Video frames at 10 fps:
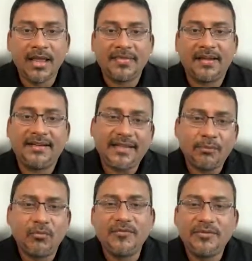The data
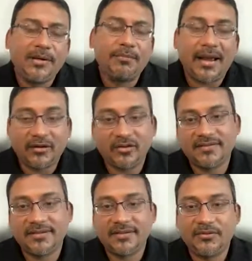moves within
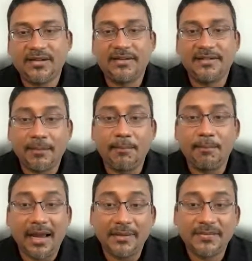microservices using dumb
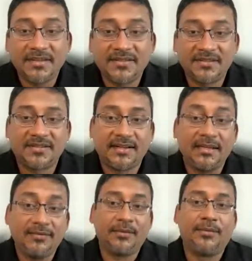pipes, such as an
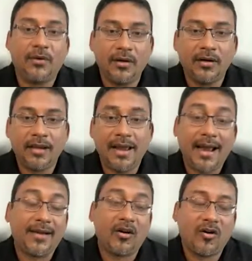event broker
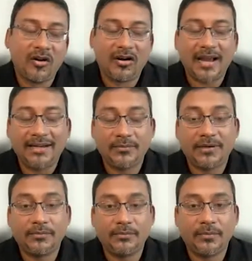or a
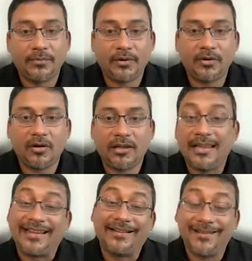lightweight protocol
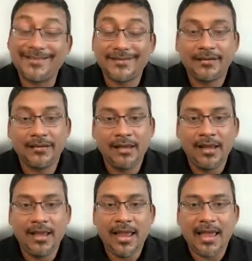like REST.
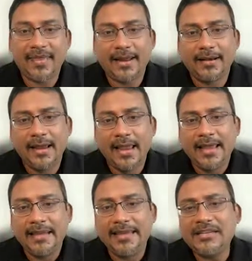And then
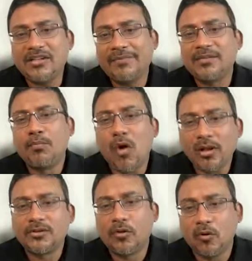each have a
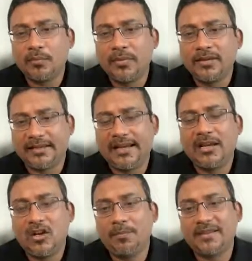small scope that
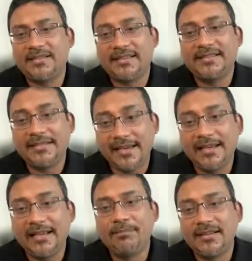encompasses a
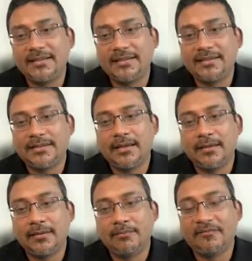single business
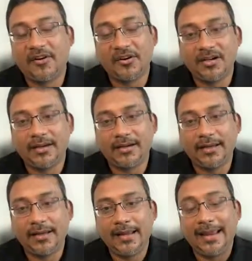
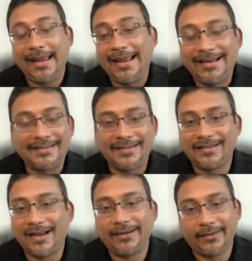functionality in its
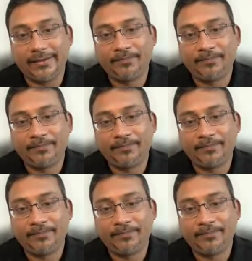entirety.